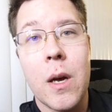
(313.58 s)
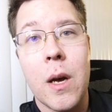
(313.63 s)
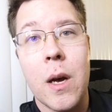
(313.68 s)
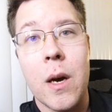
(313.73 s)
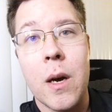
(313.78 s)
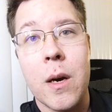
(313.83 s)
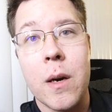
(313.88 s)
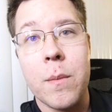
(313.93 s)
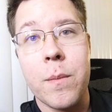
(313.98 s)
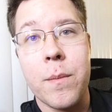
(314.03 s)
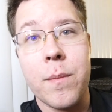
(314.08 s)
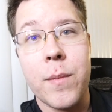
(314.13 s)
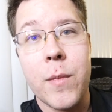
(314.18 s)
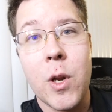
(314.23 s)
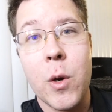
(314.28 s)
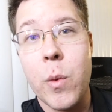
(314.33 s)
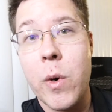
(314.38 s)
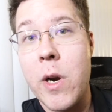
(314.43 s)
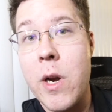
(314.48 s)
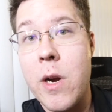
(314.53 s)

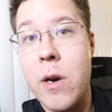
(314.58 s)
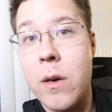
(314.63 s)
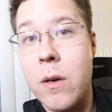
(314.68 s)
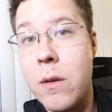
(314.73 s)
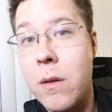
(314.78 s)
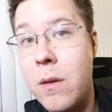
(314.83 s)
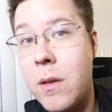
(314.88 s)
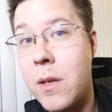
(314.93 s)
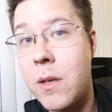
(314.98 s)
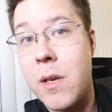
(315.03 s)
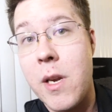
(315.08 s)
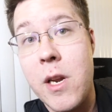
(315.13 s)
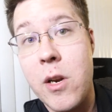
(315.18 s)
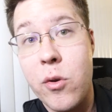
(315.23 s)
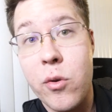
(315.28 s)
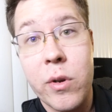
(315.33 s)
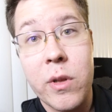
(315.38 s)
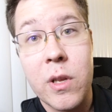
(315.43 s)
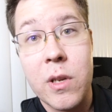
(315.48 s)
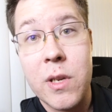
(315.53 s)
Nowhere near the Sneak
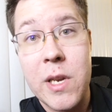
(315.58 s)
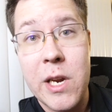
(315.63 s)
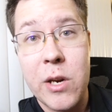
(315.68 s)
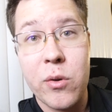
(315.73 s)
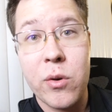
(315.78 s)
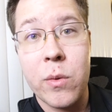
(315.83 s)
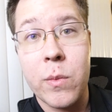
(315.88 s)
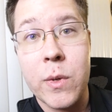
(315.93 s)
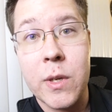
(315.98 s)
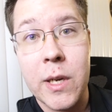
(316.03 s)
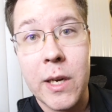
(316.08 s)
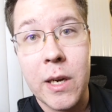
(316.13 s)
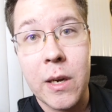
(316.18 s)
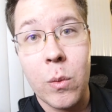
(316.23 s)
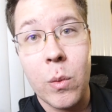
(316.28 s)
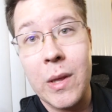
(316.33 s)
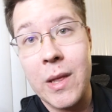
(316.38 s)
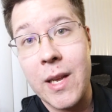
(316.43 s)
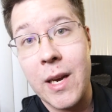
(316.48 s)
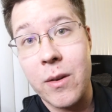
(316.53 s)
Joint. The Sneak Joint was like
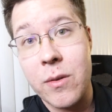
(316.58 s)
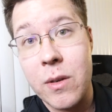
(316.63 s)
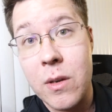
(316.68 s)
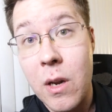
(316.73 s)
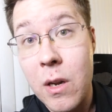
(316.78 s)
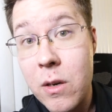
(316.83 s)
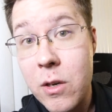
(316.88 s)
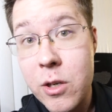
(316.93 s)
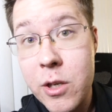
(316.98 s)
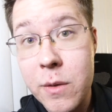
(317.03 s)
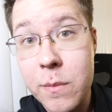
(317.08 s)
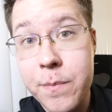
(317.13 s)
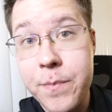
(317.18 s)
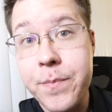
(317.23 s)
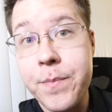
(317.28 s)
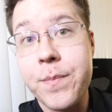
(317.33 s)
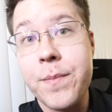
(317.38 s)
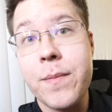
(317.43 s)
a $1,000 chip.